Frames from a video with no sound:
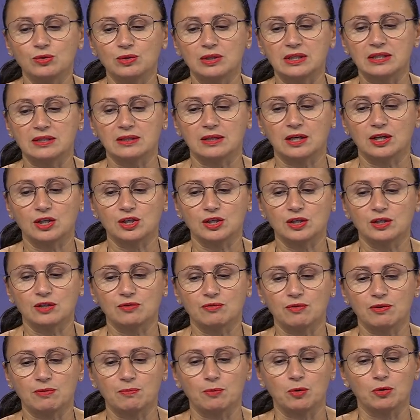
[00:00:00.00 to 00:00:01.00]
discussions
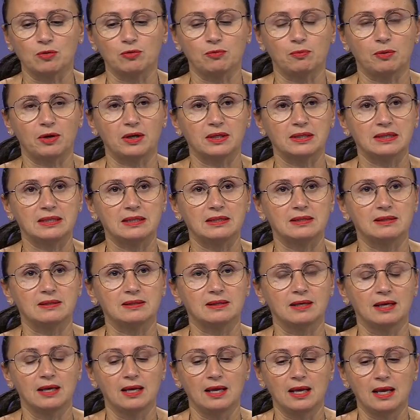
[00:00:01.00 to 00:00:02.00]
with both parties.